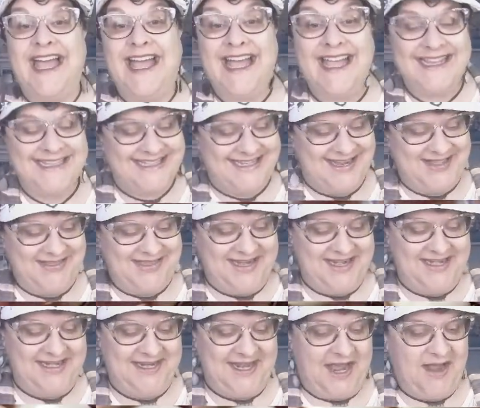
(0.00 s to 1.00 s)
So there
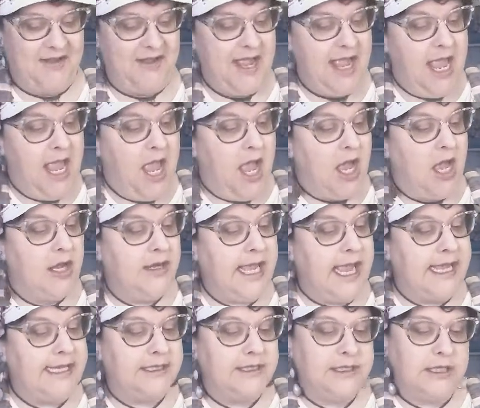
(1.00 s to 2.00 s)
you go.
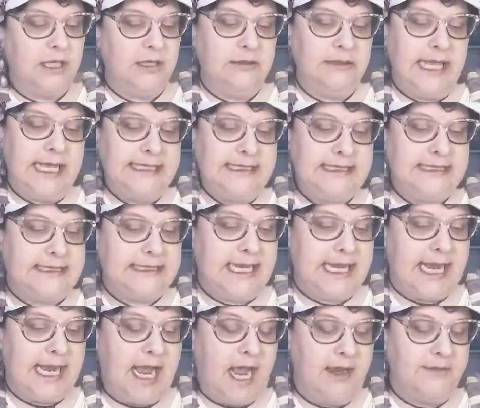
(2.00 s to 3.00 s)
Okay, so let's
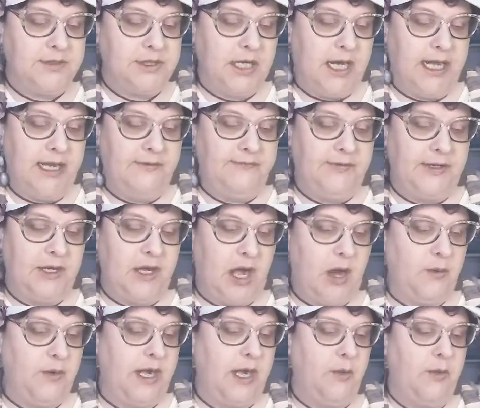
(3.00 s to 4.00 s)
see. I'm trying to figure
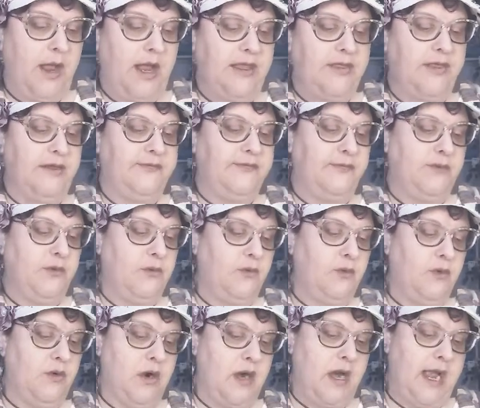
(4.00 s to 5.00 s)
out what I want in the
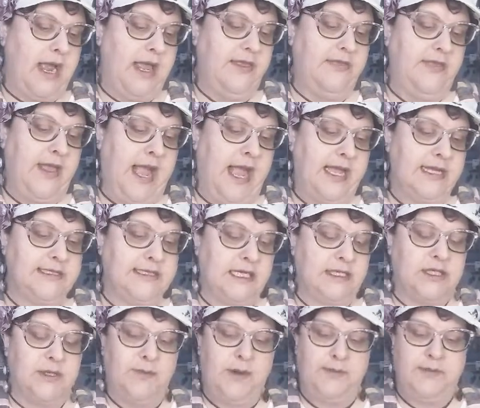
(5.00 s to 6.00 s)
front. That is
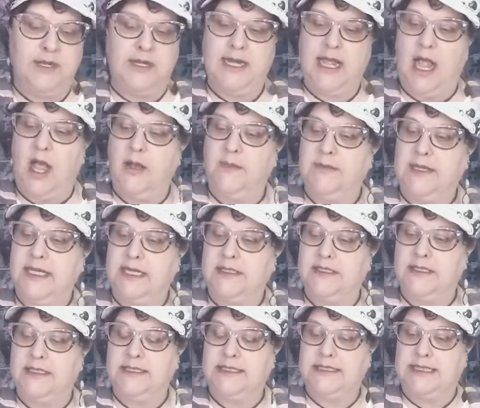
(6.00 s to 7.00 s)
actually probably going to help me
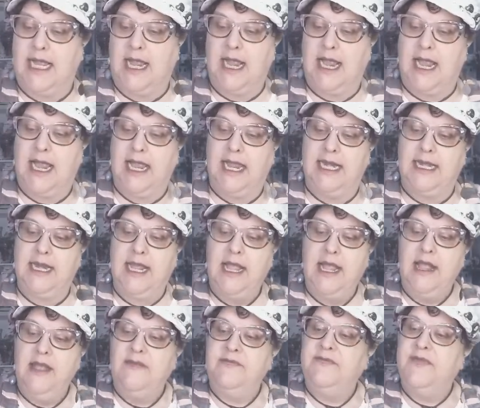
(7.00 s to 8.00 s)
to decide
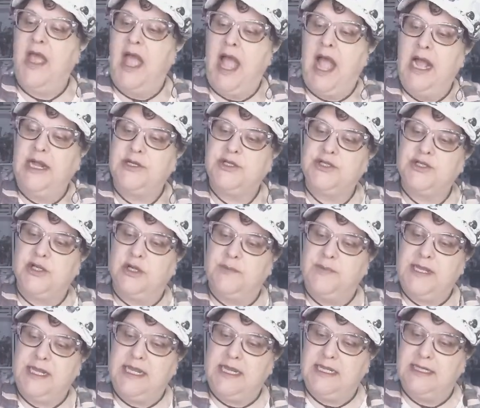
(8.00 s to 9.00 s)
the extra
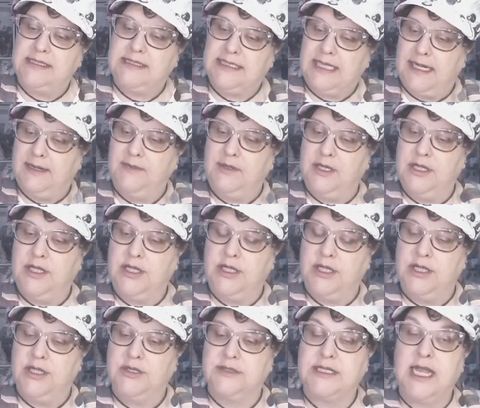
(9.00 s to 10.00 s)
piece that I'm going to
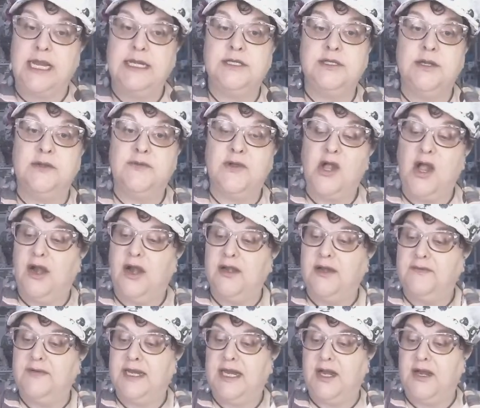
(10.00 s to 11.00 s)
use. I do have a card
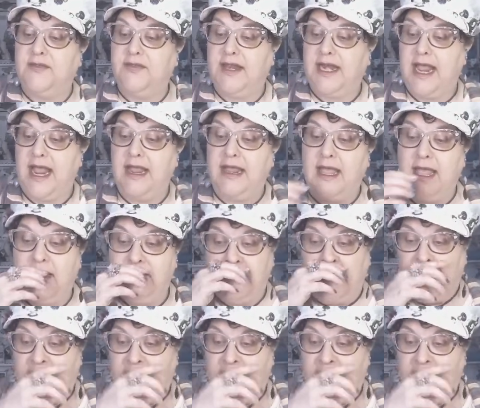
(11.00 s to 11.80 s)
over here that I am